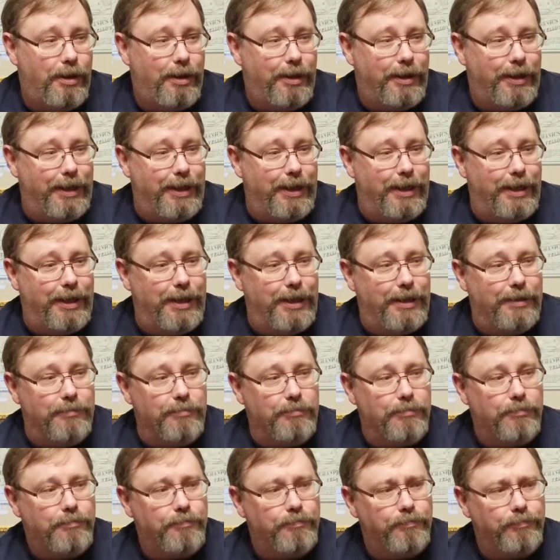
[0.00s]

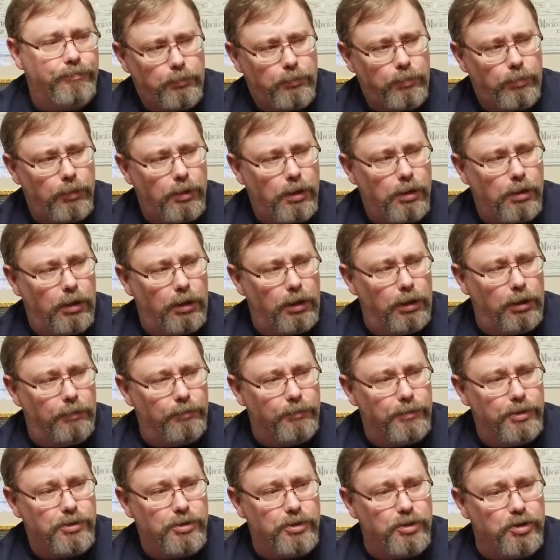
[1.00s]
And
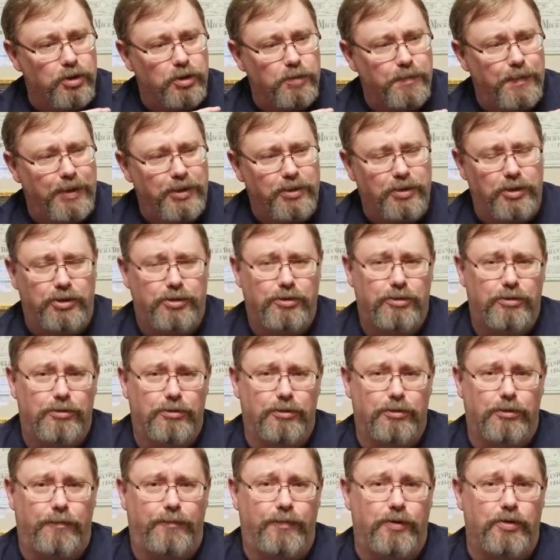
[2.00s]
this is especially
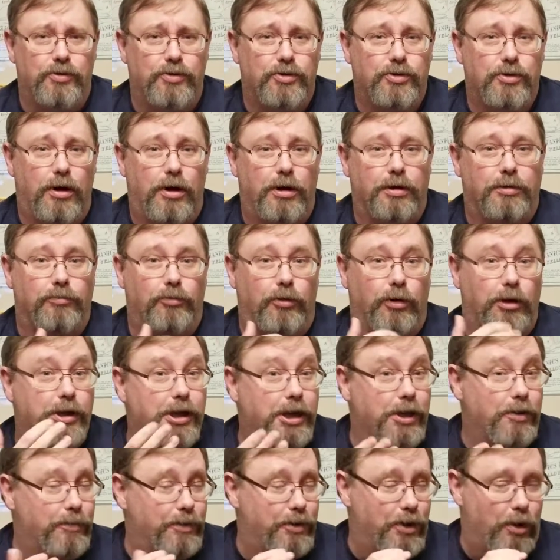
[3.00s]
true if you start
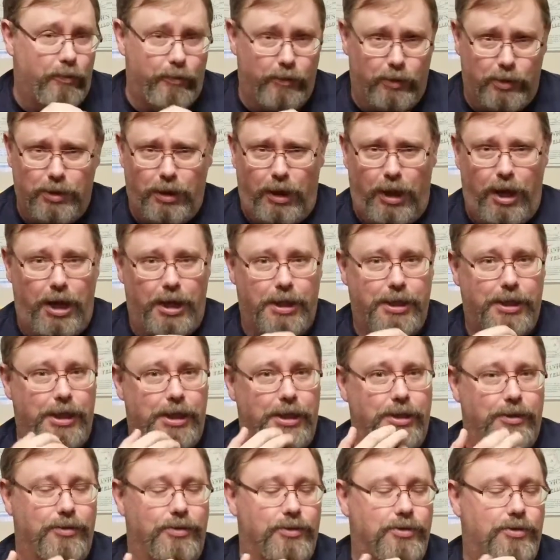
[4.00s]
working with
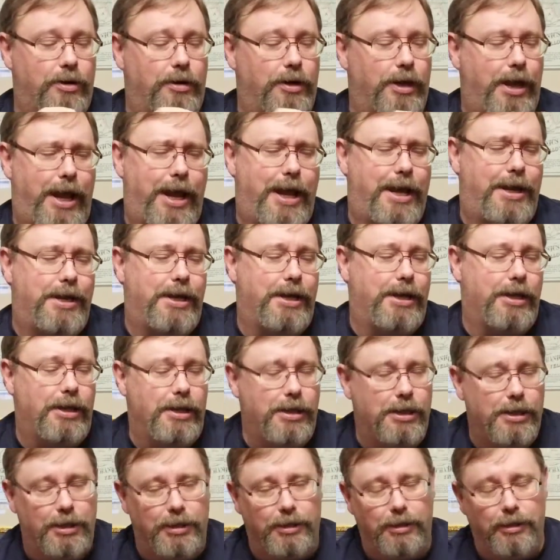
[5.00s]
overclocking, you start adding
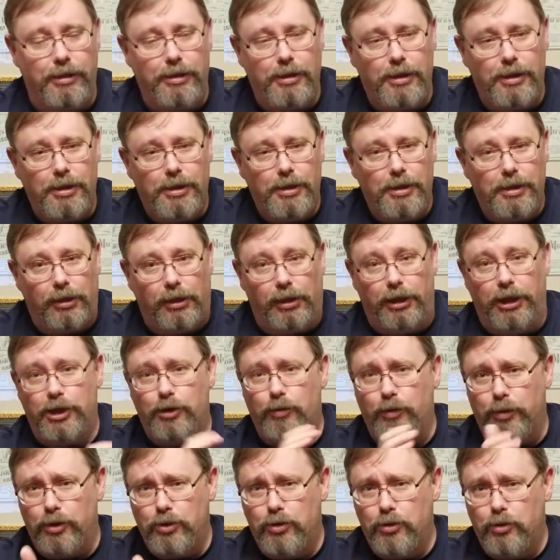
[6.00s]
in
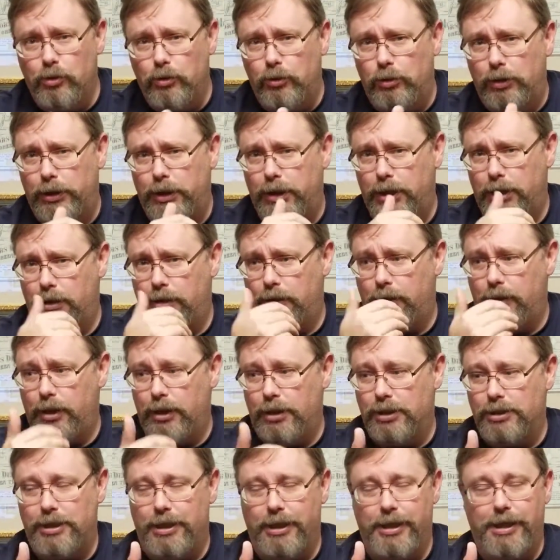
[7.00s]
liquid cooling and
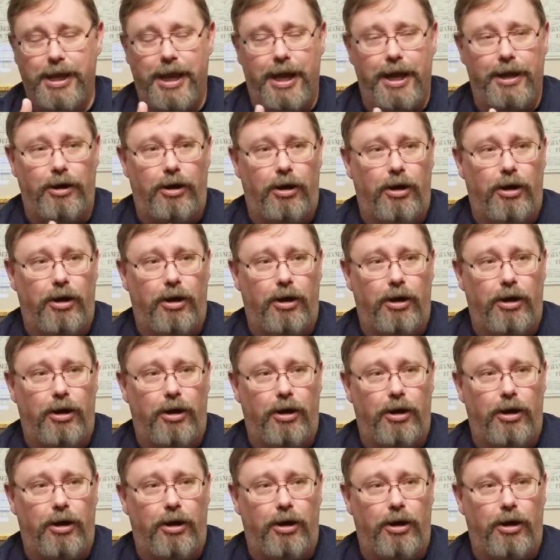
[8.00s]
things like that.